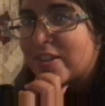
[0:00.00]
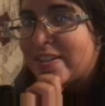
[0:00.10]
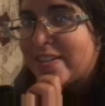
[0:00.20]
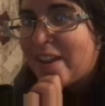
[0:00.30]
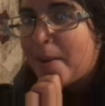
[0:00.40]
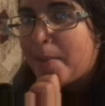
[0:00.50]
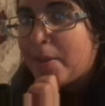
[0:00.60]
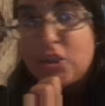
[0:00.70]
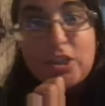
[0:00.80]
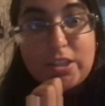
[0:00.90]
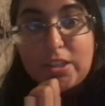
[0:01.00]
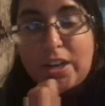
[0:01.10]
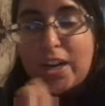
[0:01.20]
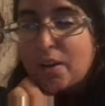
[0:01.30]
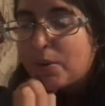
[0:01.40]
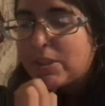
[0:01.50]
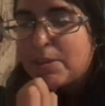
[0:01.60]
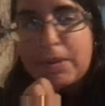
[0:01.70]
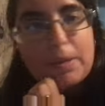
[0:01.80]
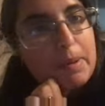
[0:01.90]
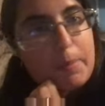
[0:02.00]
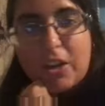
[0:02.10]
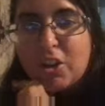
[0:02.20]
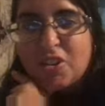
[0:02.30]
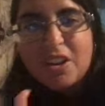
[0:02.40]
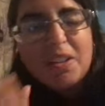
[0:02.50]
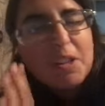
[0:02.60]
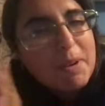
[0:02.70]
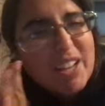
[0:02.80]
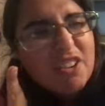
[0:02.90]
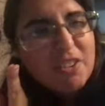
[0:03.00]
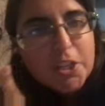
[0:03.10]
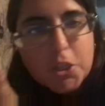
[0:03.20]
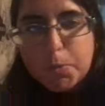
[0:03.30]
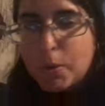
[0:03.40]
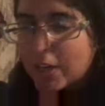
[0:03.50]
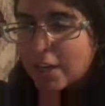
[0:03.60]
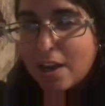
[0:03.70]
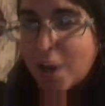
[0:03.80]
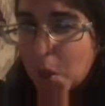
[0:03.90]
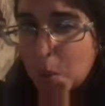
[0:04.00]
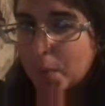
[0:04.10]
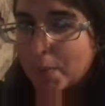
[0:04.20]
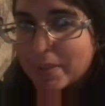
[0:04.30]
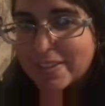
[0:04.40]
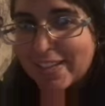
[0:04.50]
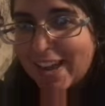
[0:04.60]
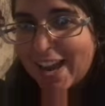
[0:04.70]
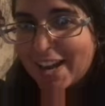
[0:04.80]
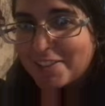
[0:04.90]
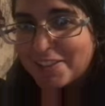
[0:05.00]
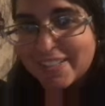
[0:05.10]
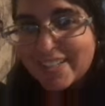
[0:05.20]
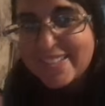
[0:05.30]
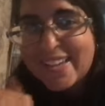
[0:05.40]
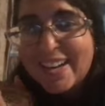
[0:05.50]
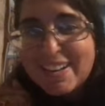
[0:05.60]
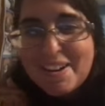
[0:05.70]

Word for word: some Schitt's Creek or something maybe a little bit eerie and spooky. We will see, and I'll talk to you guys later.